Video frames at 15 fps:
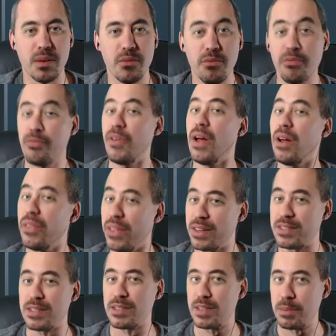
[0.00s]
Fairly
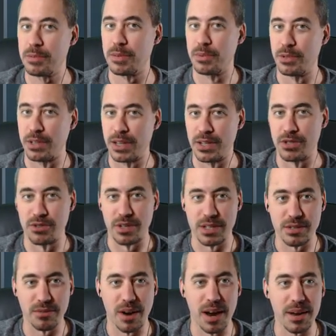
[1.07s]
susceptible to
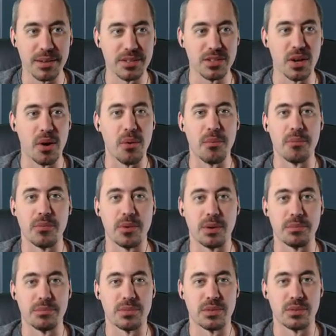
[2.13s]
injuries, right? So,
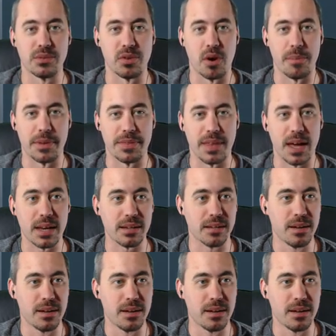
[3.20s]
whoops, sorry about that.